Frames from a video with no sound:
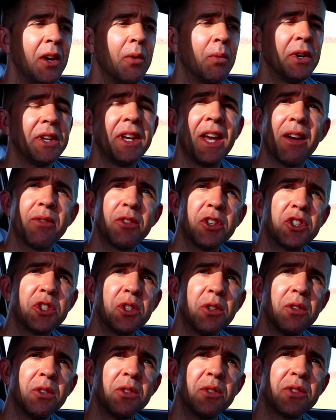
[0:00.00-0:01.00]
Well, you have to
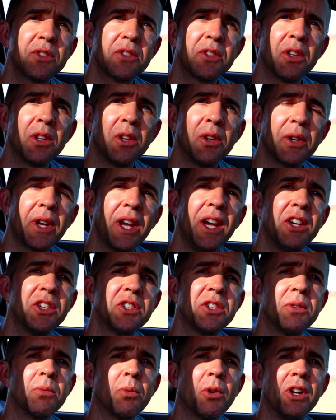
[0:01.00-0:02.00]
choose the
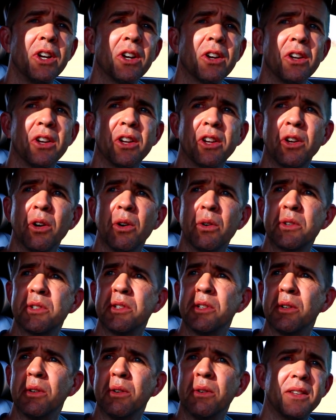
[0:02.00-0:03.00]
location where you're going to go
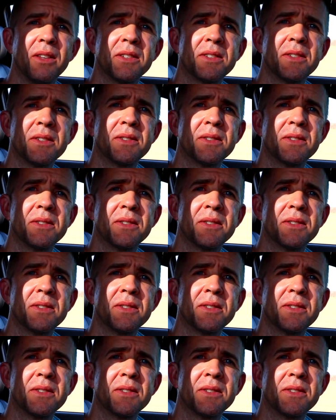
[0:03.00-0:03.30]
to. This